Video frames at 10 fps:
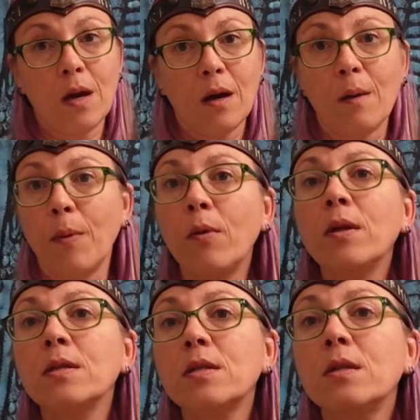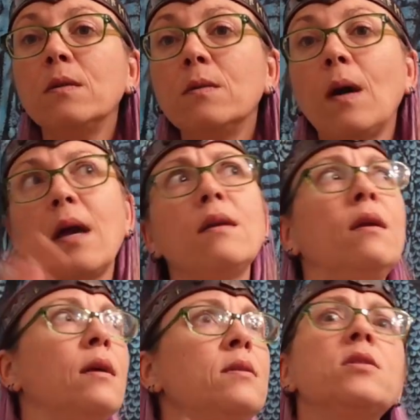components too, and an
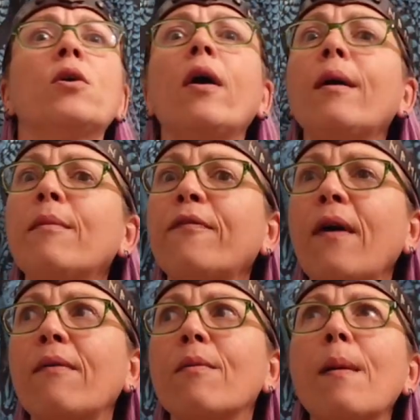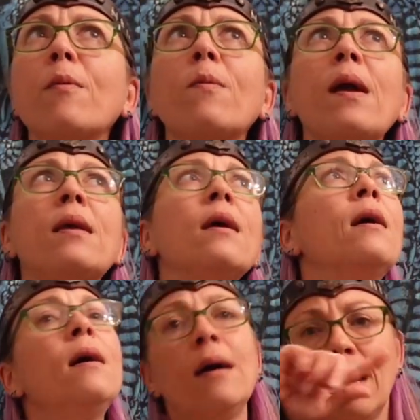Instagram if I remember right.
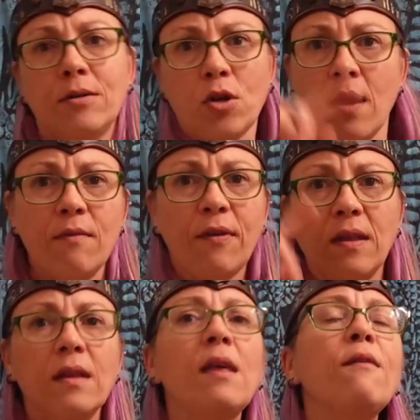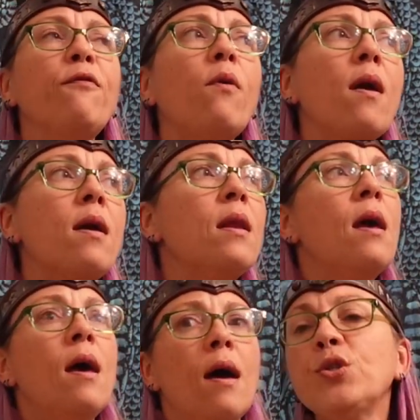I'll try and find the link for it.
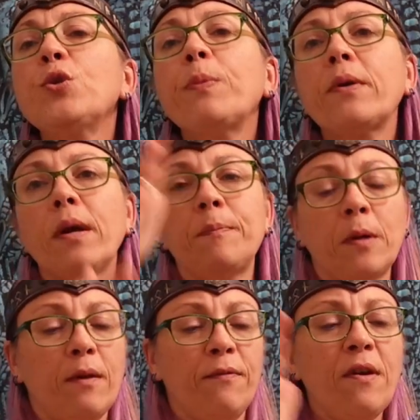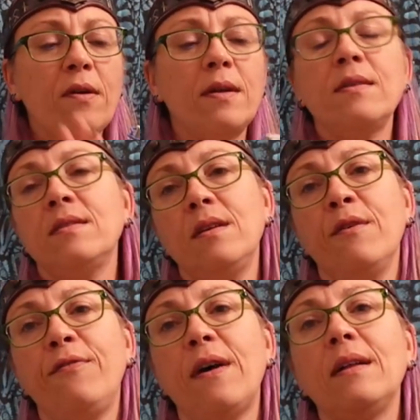Super great book. Very easy to
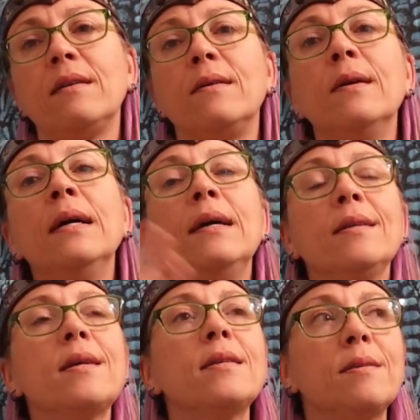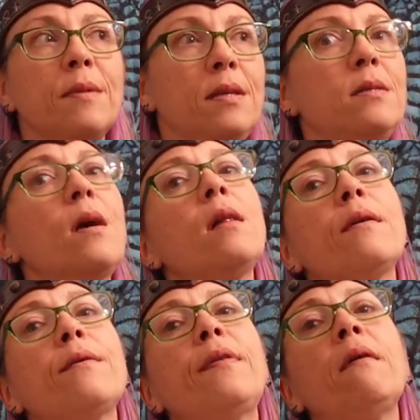follow. It's got some nice
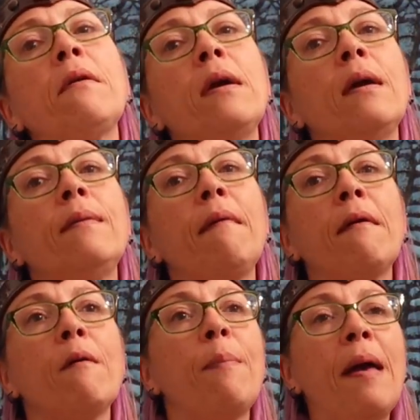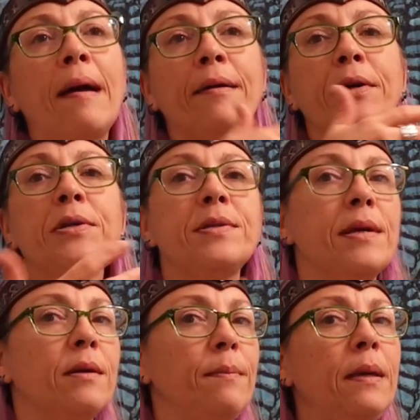color theory in there, patterns,
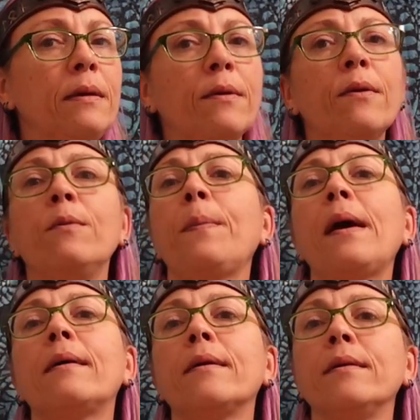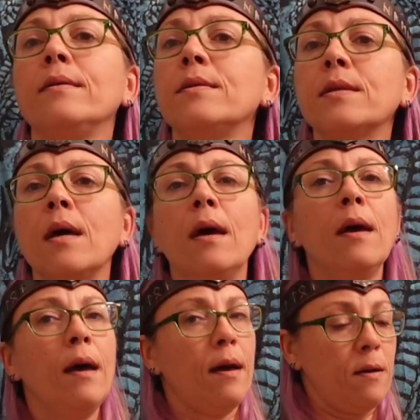how to make your own patterns,
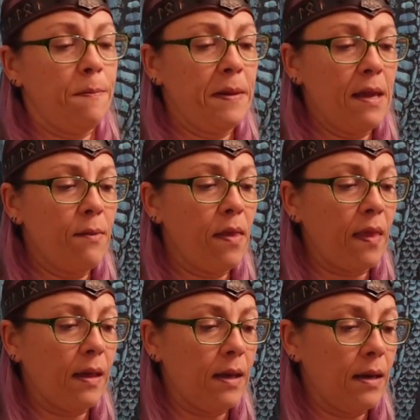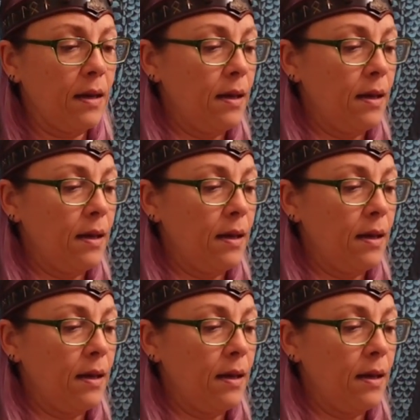how to play with it.